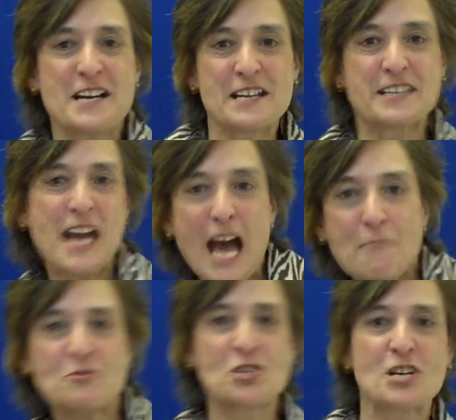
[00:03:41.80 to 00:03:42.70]

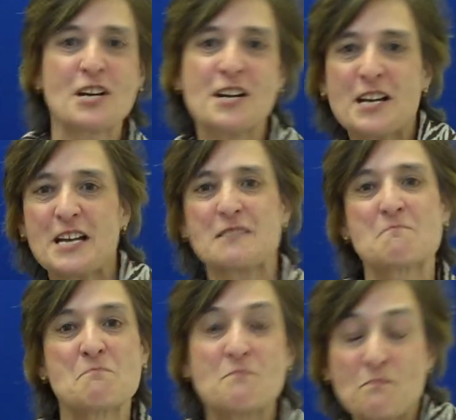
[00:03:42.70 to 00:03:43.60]
capture
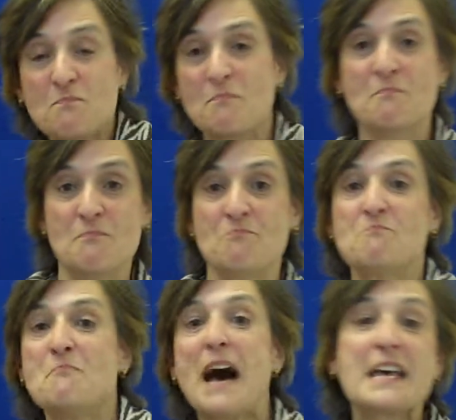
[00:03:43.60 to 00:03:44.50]
and
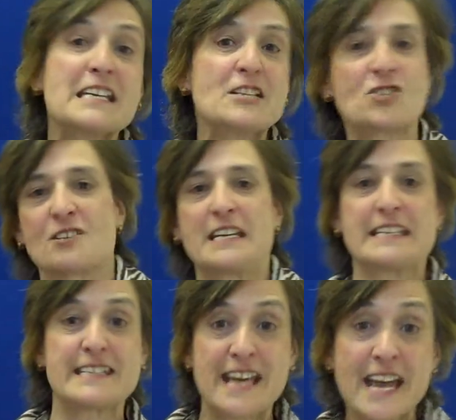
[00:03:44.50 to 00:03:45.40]
manage and
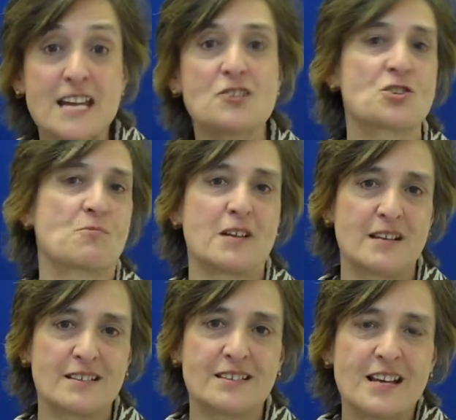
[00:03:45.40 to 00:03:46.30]
engage
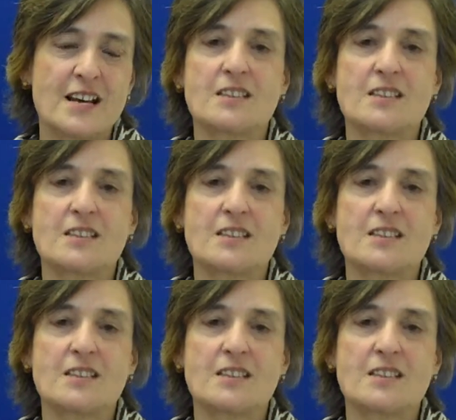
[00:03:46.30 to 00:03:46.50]
with